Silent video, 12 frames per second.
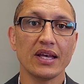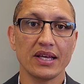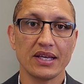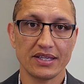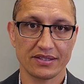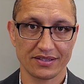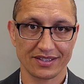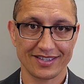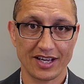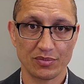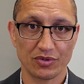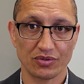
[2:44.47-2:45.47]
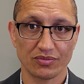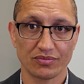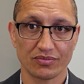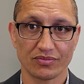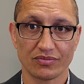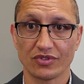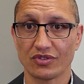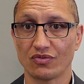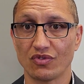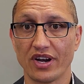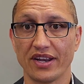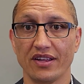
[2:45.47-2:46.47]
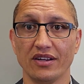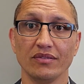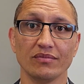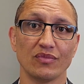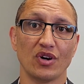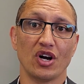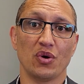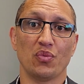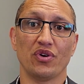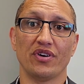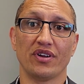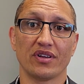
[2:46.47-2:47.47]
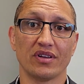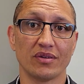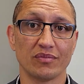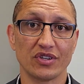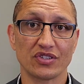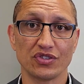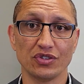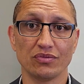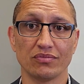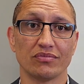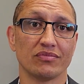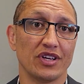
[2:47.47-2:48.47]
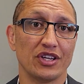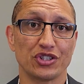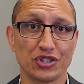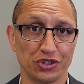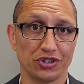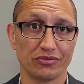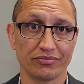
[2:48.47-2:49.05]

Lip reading: Here's an example. Right now, I'm wearing a suit and a shirt.